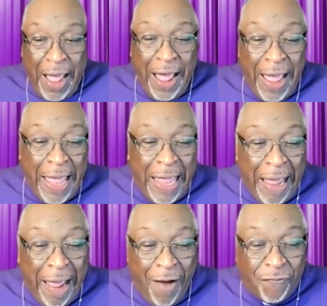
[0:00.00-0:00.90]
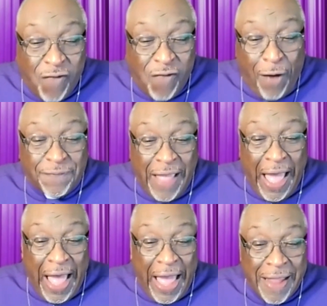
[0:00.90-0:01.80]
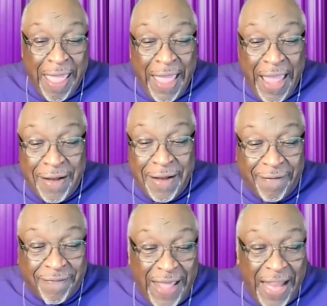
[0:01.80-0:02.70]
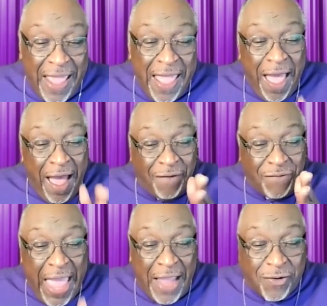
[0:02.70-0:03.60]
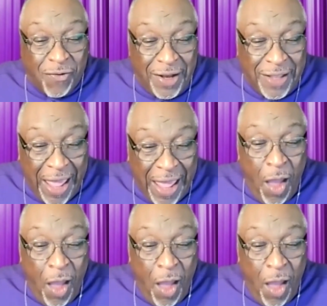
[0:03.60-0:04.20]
uh a false god in the city of Ekron,